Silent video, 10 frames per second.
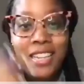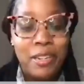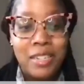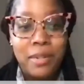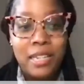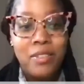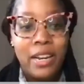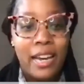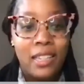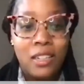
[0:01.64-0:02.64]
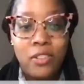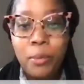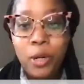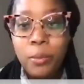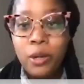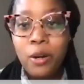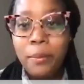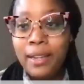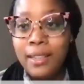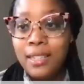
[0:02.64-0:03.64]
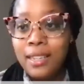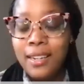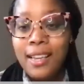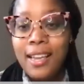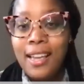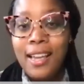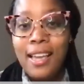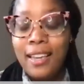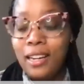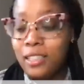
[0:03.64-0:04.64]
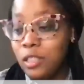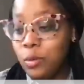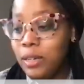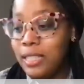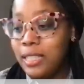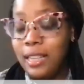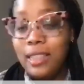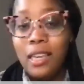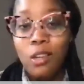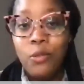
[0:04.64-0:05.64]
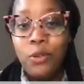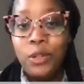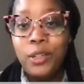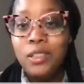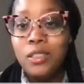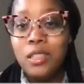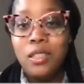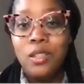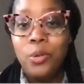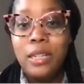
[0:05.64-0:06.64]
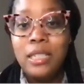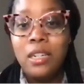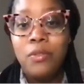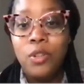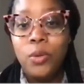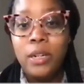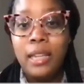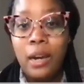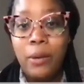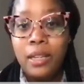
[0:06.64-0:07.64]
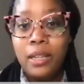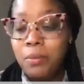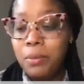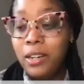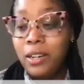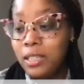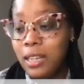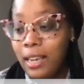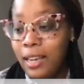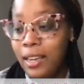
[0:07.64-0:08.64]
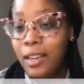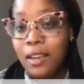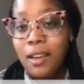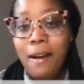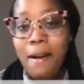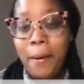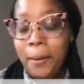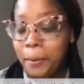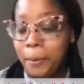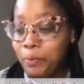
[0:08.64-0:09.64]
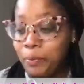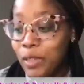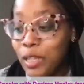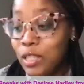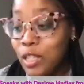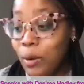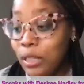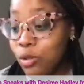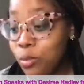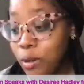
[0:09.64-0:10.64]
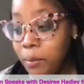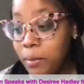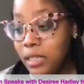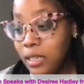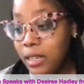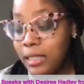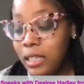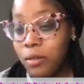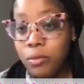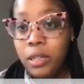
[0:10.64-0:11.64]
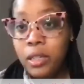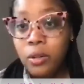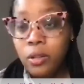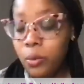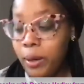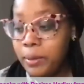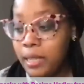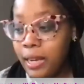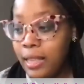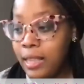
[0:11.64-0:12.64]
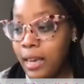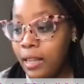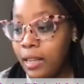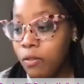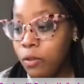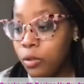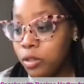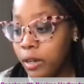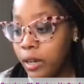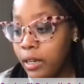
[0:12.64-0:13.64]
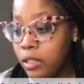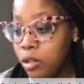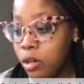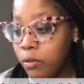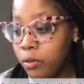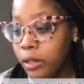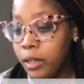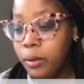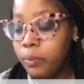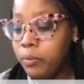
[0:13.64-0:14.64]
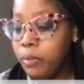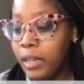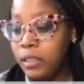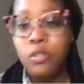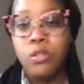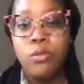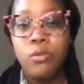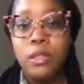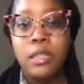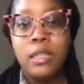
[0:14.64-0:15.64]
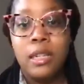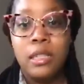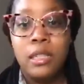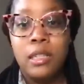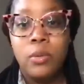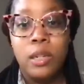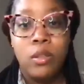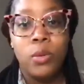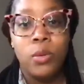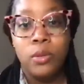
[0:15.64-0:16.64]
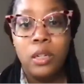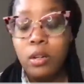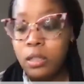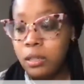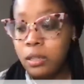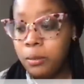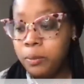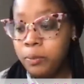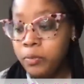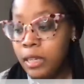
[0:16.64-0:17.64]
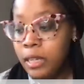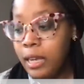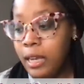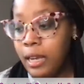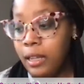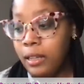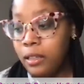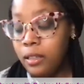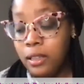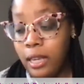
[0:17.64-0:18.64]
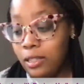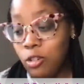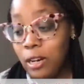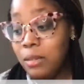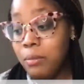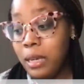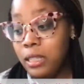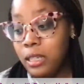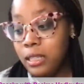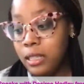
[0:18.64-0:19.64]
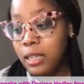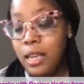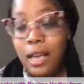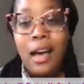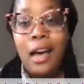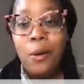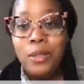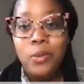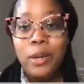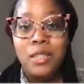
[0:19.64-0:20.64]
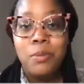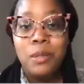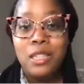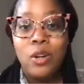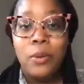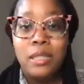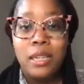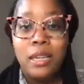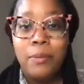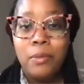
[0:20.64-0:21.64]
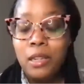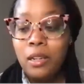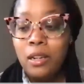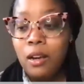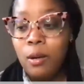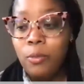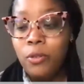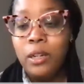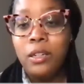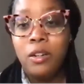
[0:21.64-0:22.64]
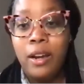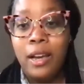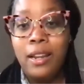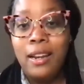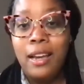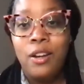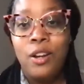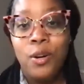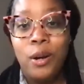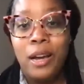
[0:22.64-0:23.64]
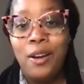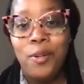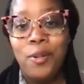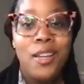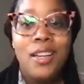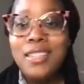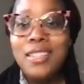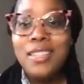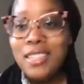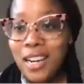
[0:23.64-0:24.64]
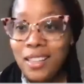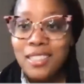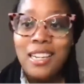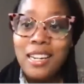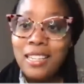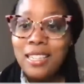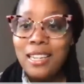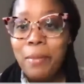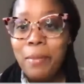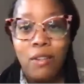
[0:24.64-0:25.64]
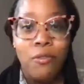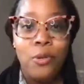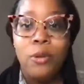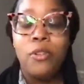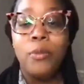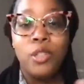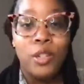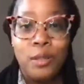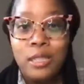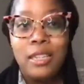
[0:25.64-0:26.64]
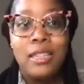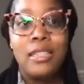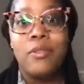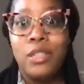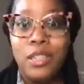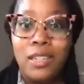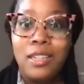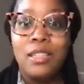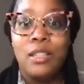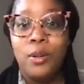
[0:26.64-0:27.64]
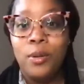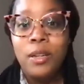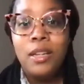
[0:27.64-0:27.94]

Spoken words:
I'm Desiree Hadley from Urban Girl Magazine. And I just want to say thank you for just doing this interview and allowing us to be here today. So I do want to mention, I did read on the website that Voltron is offering back to school success kits, which I thought was really awesome. And that's, you know, that's amazing because I went to HBCU, I went to Hampton for undergrad, and I know how challenging it is getting back and forth from Jersey to Virginia. So